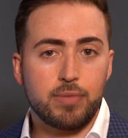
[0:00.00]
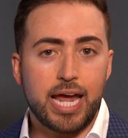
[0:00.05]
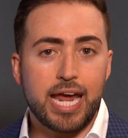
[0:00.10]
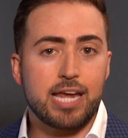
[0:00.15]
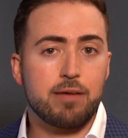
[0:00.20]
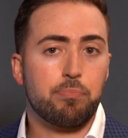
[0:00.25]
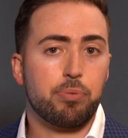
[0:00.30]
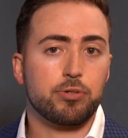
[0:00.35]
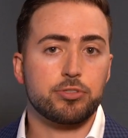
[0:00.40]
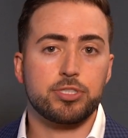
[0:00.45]

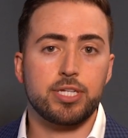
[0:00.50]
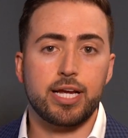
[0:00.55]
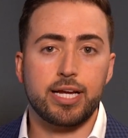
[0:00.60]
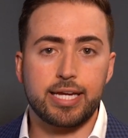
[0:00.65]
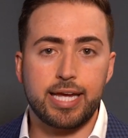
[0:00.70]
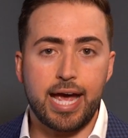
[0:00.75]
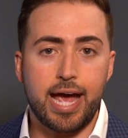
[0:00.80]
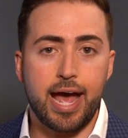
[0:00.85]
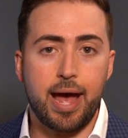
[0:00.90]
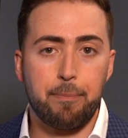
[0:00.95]
8%
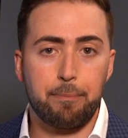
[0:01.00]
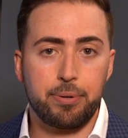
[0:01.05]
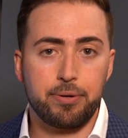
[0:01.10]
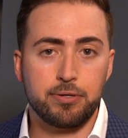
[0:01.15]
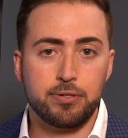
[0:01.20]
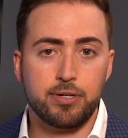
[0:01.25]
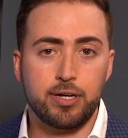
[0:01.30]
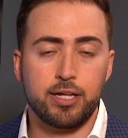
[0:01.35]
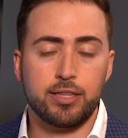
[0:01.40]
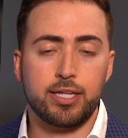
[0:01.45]
cap
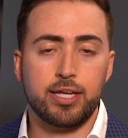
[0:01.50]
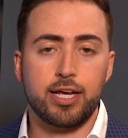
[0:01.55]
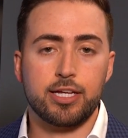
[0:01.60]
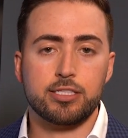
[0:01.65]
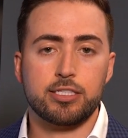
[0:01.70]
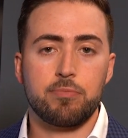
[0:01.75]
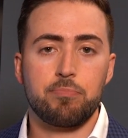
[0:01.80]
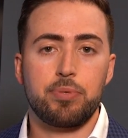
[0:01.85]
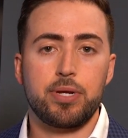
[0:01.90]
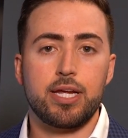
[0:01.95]
on the
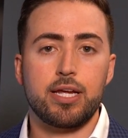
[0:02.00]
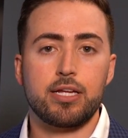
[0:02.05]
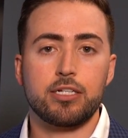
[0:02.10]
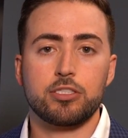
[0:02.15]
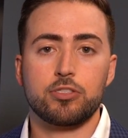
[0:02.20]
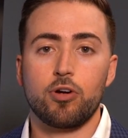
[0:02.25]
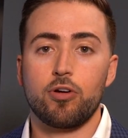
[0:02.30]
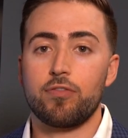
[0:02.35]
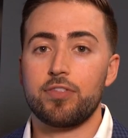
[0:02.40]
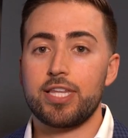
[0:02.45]
S&P.
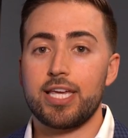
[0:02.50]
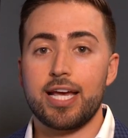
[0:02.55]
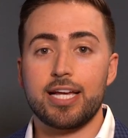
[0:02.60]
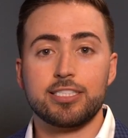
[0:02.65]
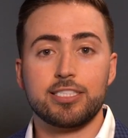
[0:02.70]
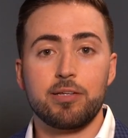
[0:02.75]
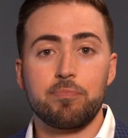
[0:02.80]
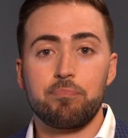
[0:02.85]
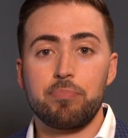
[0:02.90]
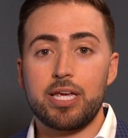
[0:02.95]
So if the
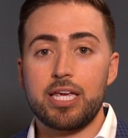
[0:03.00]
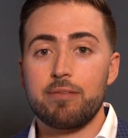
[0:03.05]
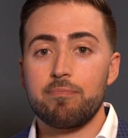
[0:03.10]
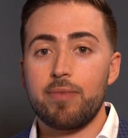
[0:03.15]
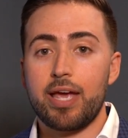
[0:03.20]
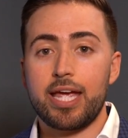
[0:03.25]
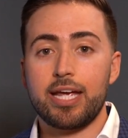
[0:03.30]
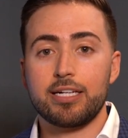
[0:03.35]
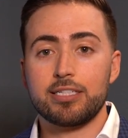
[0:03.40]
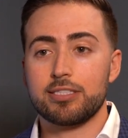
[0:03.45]
S&P
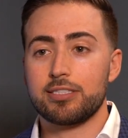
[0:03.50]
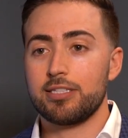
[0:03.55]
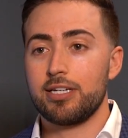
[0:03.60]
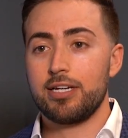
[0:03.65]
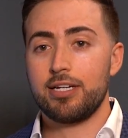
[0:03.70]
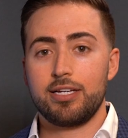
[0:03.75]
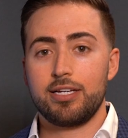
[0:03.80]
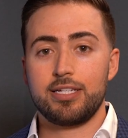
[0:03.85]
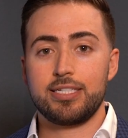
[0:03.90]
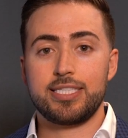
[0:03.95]
makes
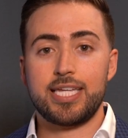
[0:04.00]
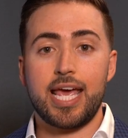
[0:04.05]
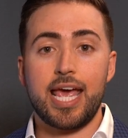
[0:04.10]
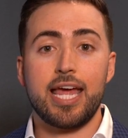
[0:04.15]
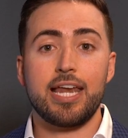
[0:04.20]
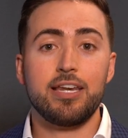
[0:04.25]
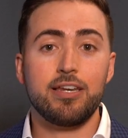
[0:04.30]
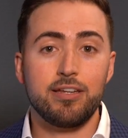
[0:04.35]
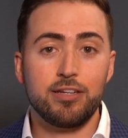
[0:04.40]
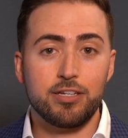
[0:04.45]

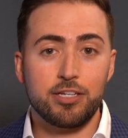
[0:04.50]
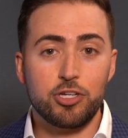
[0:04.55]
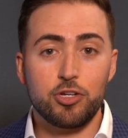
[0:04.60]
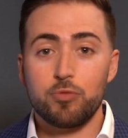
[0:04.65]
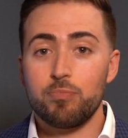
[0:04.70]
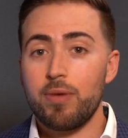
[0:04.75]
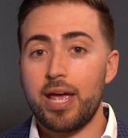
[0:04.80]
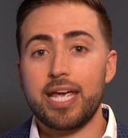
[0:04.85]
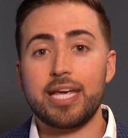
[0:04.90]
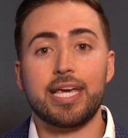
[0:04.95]
10,
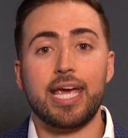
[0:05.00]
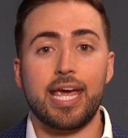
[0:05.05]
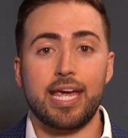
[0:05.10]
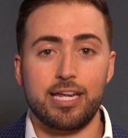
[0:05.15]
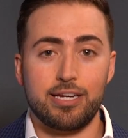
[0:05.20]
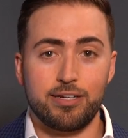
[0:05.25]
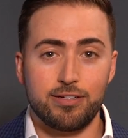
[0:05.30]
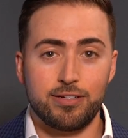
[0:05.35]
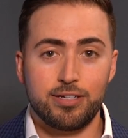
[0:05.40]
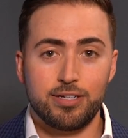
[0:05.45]
you'd make
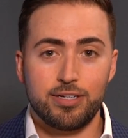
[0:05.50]
8.